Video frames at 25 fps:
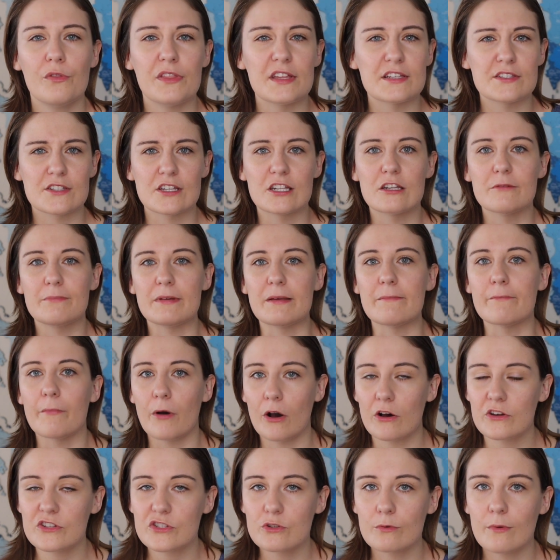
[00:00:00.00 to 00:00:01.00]
There's going to be
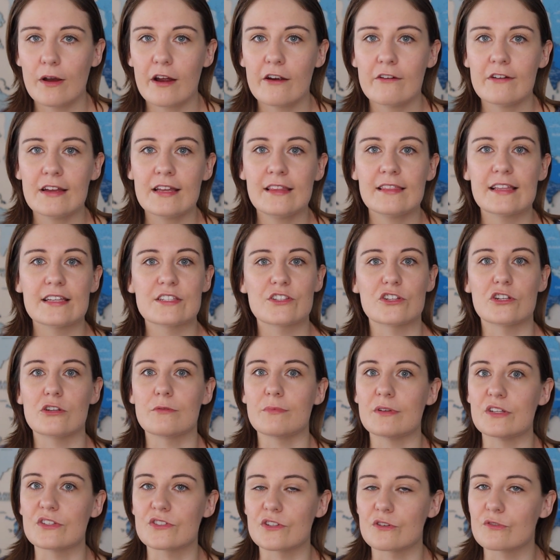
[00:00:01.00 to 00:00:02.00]
mask wearing, there's going to
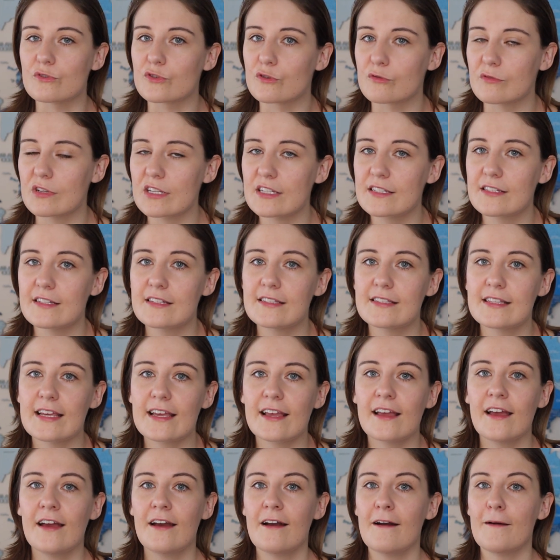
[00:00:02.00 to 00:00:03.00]
be social
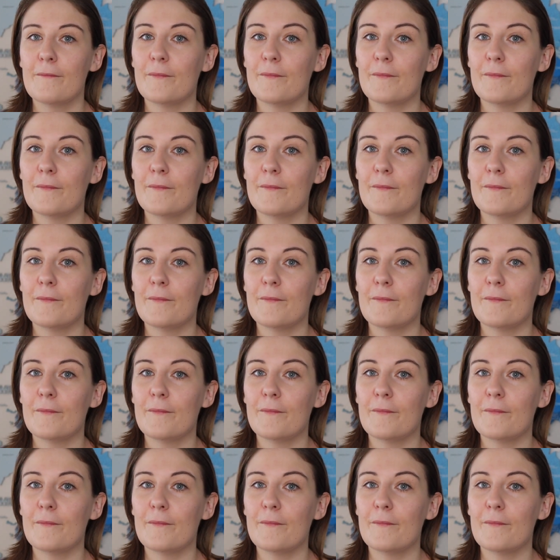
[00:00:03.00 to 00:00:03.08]
distancing,